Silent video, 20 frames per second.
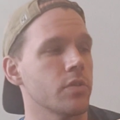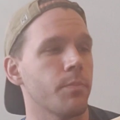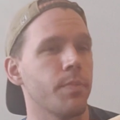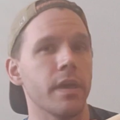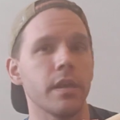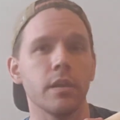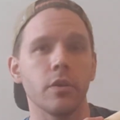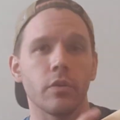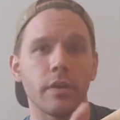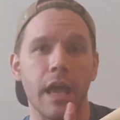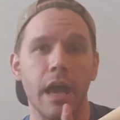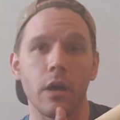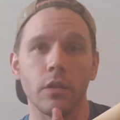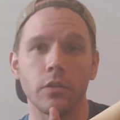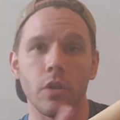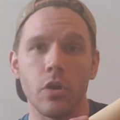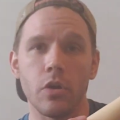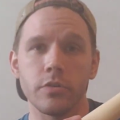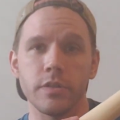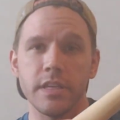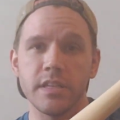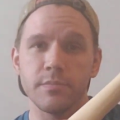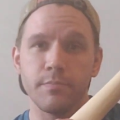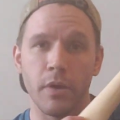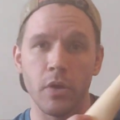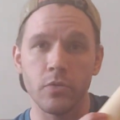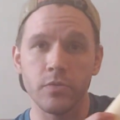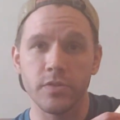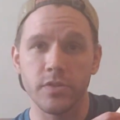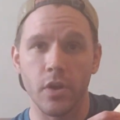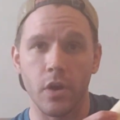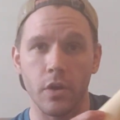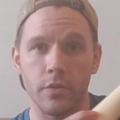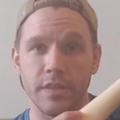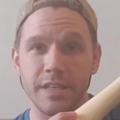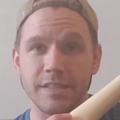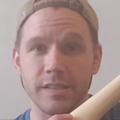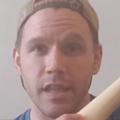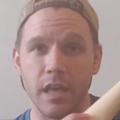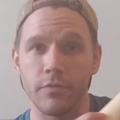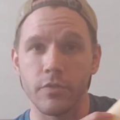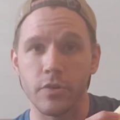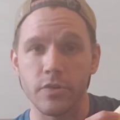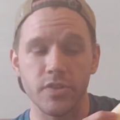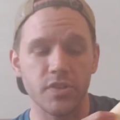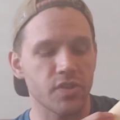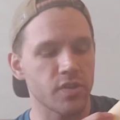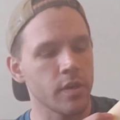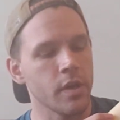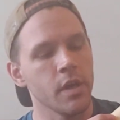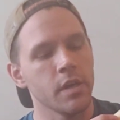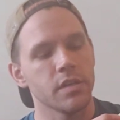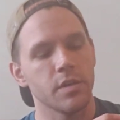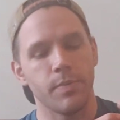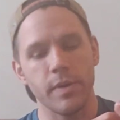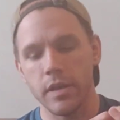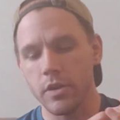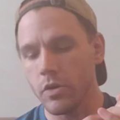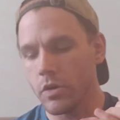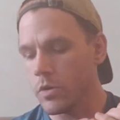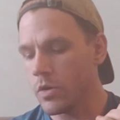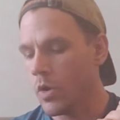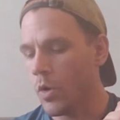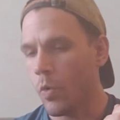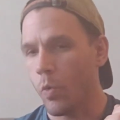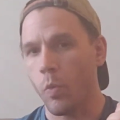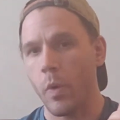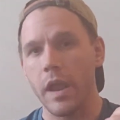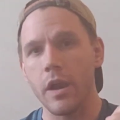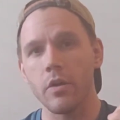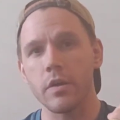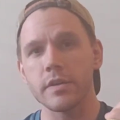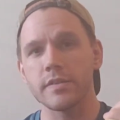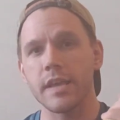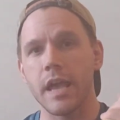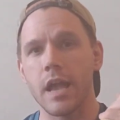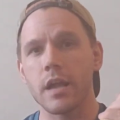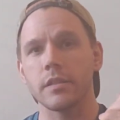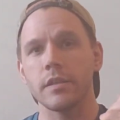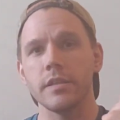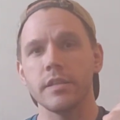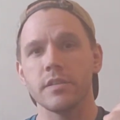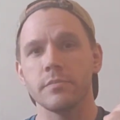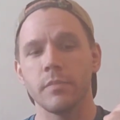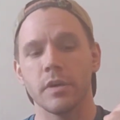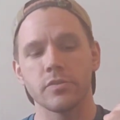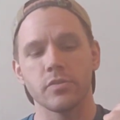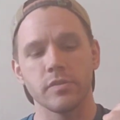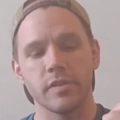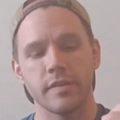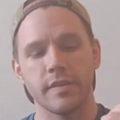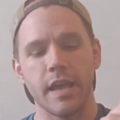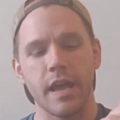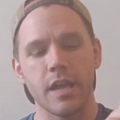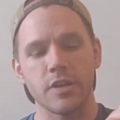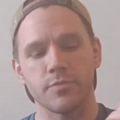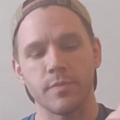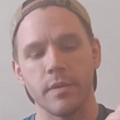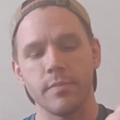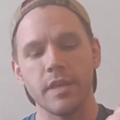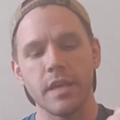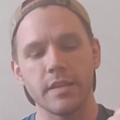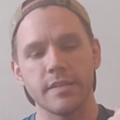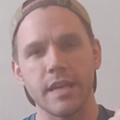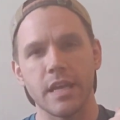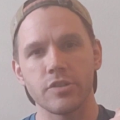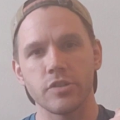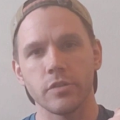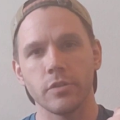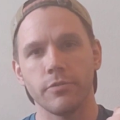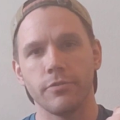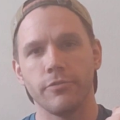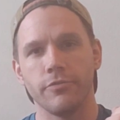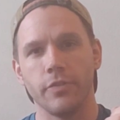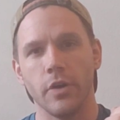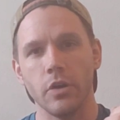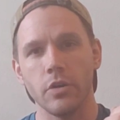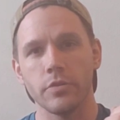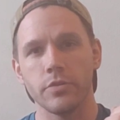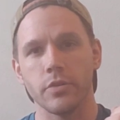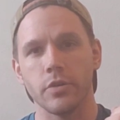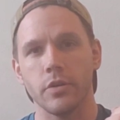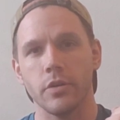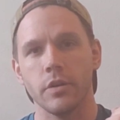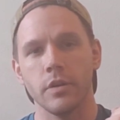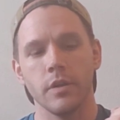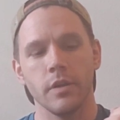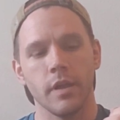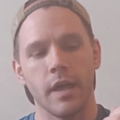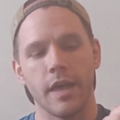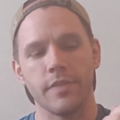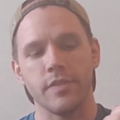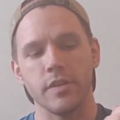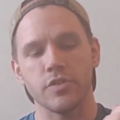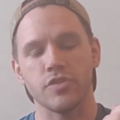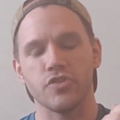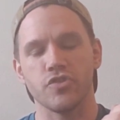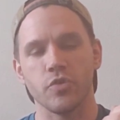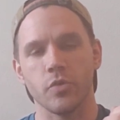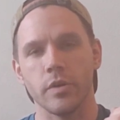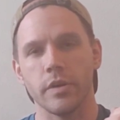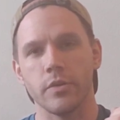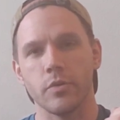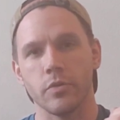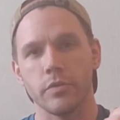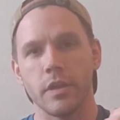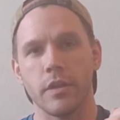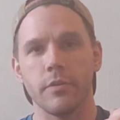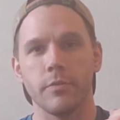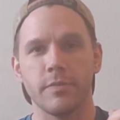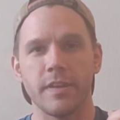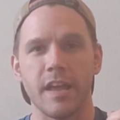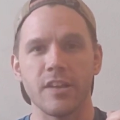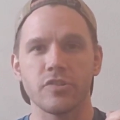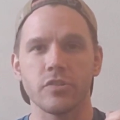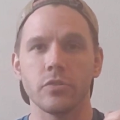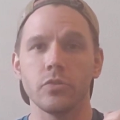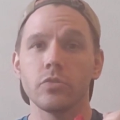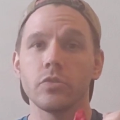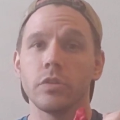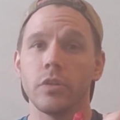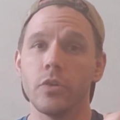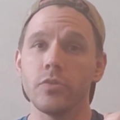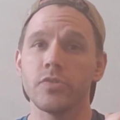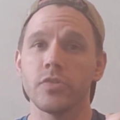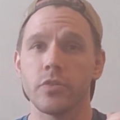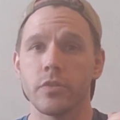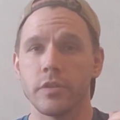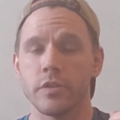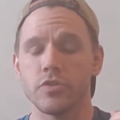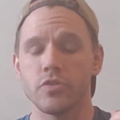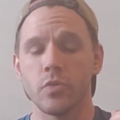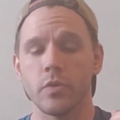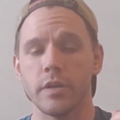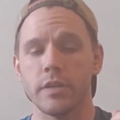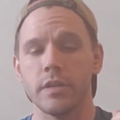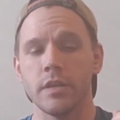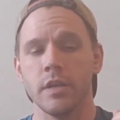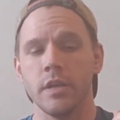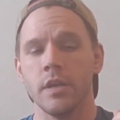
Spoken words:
depending on how long these bones are, these levers, depending on where exactly these muscles attach, maybe they attach a little farther at this joint, or they attach a little closer to the joint.